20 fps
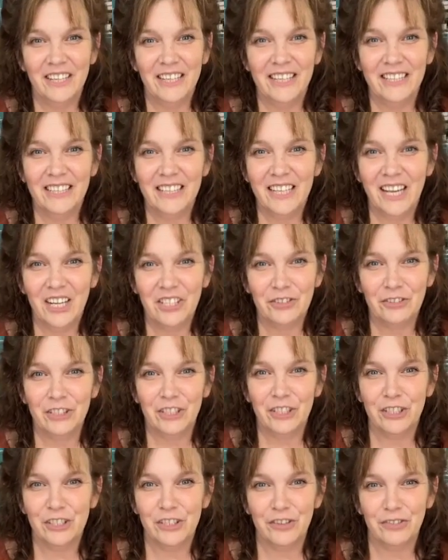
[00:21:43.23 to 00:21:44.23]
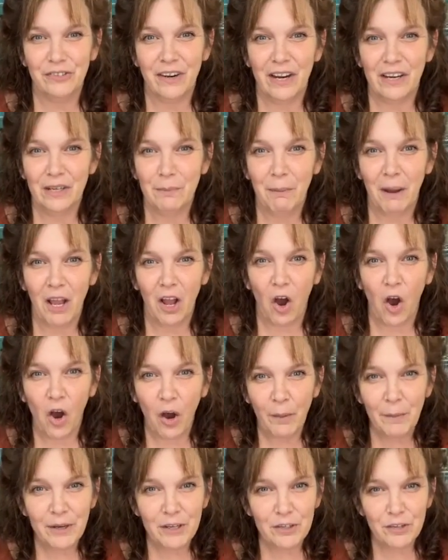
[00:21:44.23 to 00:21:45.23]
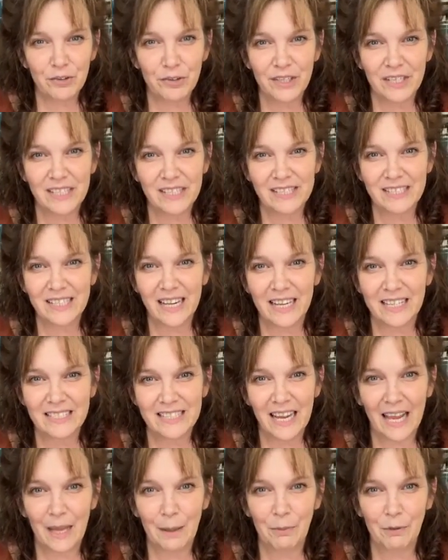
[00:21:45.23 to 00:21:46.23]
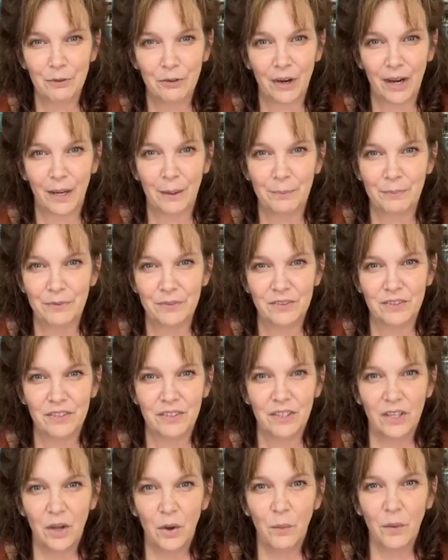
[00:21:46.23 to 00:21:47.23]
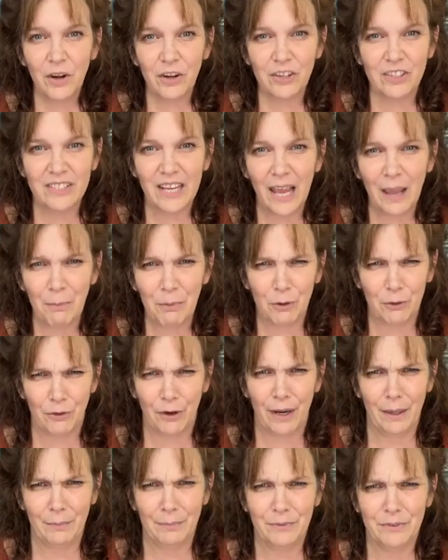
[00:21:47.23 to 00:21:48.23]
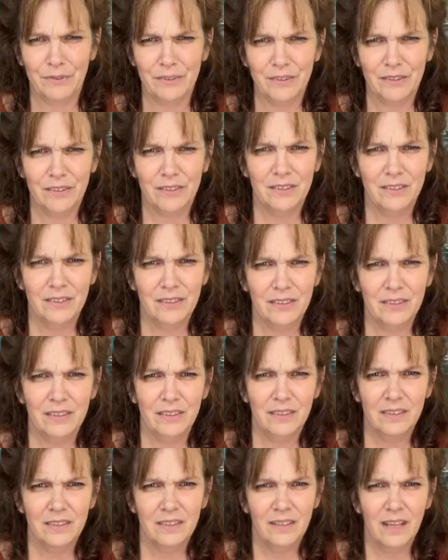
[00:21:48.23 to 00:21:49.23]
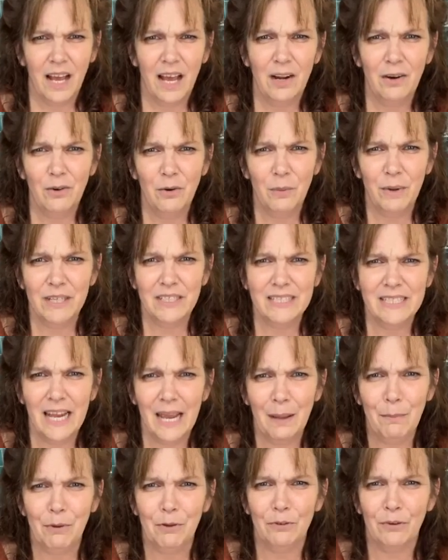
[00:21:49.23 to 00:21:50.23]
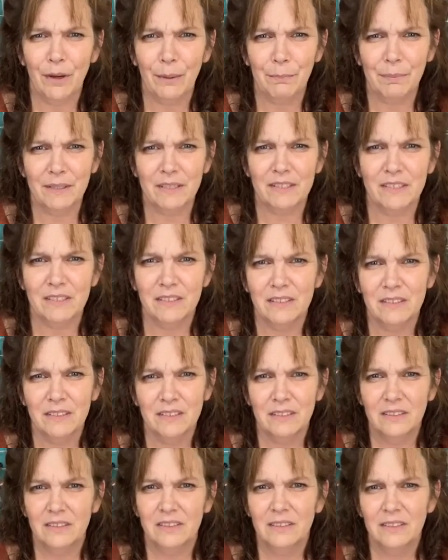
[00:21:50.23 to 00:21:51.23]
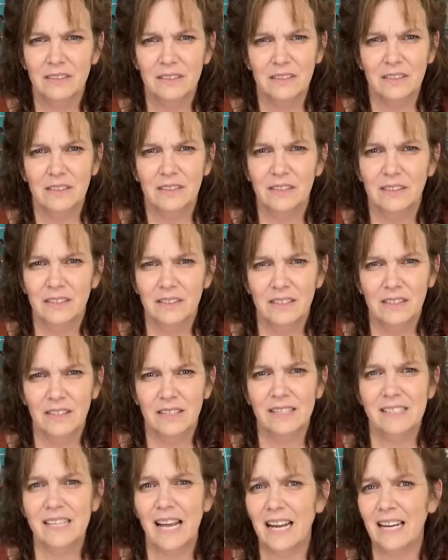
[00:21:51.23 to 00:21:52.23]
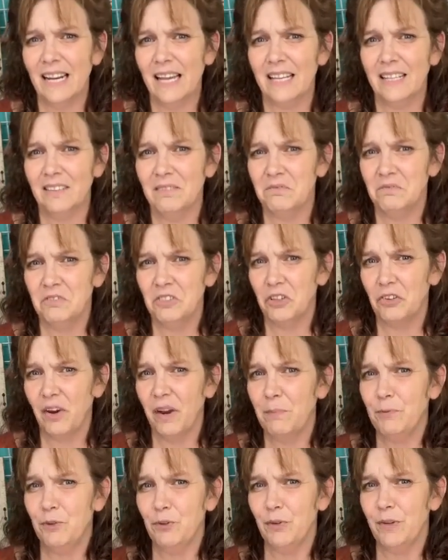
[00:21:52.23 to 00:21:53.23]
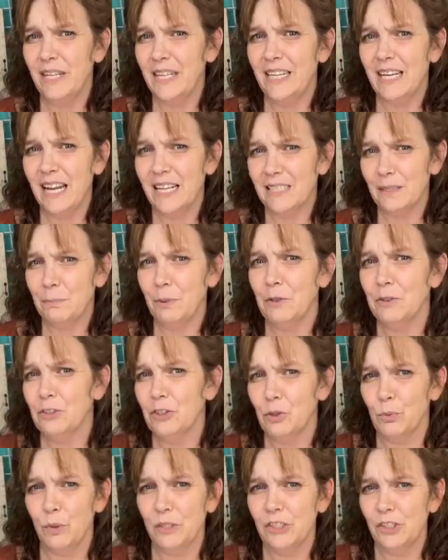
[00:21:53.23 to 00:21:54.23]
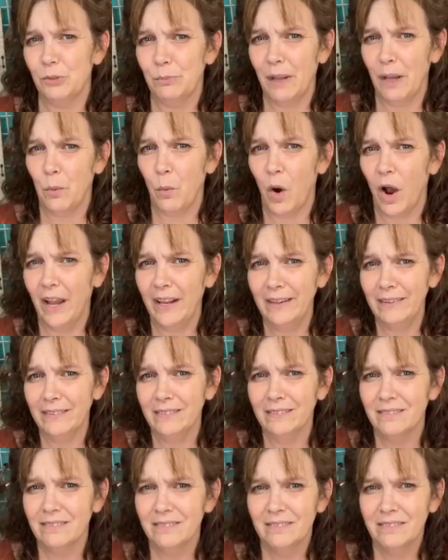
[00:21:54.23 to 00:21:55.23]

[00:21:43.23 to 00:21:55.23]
You're in the country, you're surrounded by almond trees and table grapes. What are table grapes? I don't know what a table grape is. Is that like the grapes you eat as opposed to the ones you make wine?